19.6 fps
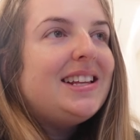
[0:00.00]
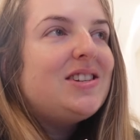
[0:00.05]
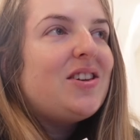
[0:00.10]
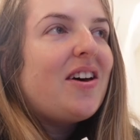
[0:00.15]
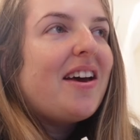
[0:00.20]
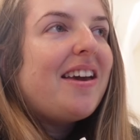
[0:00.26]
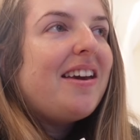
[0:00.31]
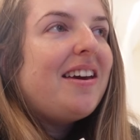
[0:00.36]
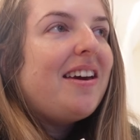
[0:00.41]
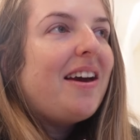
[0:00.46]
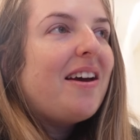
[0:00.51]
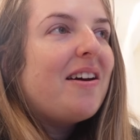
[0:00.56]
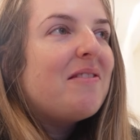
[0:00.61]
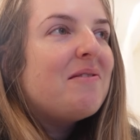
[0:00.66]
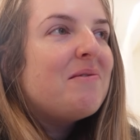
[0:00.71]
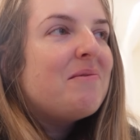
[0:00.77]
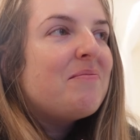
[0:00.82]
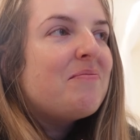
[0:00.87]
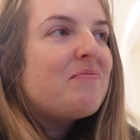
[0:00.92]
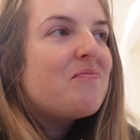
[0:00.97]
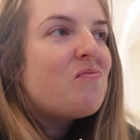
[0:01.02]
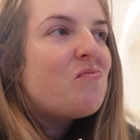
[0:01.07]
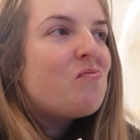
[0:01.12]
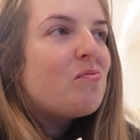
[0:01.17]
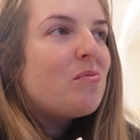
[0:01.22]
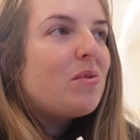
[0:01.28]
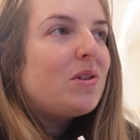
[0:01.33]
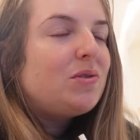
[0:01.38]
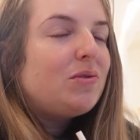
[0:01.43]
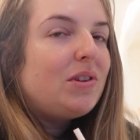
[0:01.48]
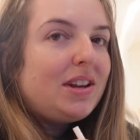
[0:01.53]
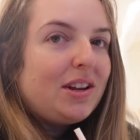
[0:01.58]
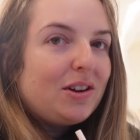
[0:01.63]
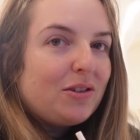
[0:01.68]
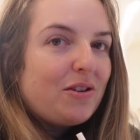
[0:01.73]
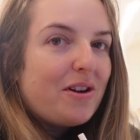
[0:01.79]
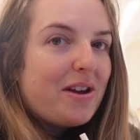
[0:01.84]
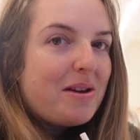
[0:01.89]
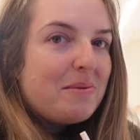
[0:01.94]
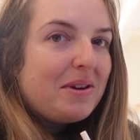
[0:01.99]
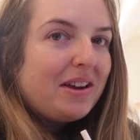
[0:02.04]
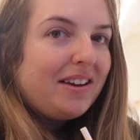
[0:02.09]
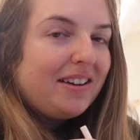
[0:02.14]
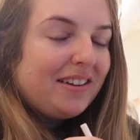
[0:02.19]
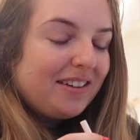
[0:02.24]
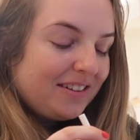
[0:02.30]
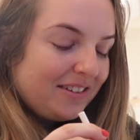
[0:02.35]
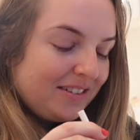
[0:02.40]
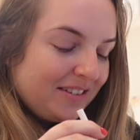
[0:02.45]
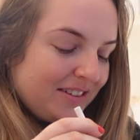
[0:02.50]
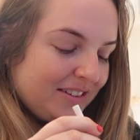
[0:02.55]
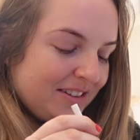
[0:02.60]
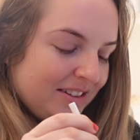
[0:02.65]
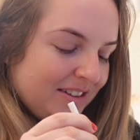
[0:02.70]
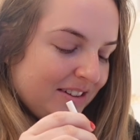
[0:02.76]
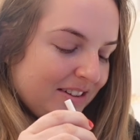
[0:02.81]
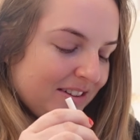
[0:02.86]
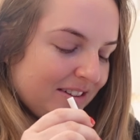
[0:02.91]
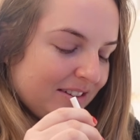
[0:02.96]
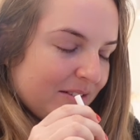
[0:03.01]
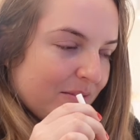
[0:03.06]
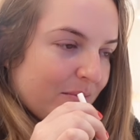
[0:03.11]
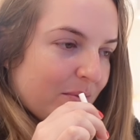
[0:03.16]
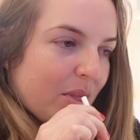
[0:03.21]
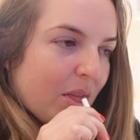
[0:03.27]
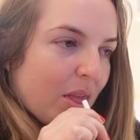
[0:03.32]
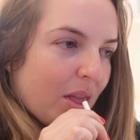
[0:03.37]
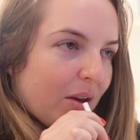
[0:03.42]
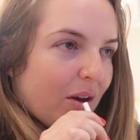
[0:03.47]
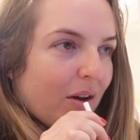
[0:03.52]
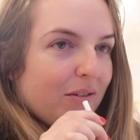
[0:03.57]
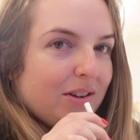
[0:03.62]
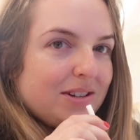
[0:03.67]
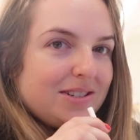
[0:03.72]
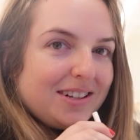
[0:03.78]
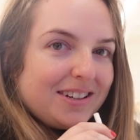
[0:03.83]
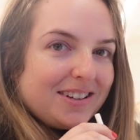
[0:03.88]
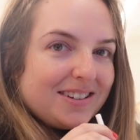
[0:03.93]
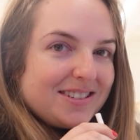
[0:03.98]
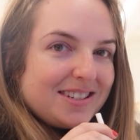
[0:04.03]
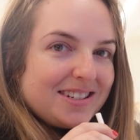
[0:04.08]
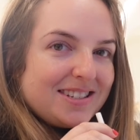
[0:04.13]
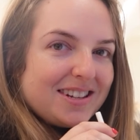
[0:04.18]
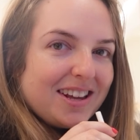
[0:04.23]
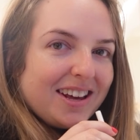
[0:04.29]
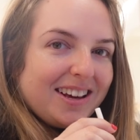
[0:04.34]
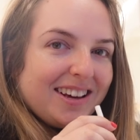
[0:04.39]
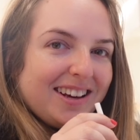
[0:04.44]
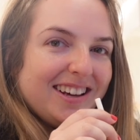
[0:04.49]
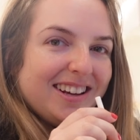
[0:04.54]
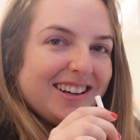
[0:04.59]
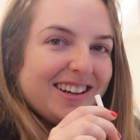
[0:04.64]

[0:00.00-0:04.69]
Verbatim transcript: it's like, um, it's really creamy. Yeah, it's really creamy. Obviously, because it's like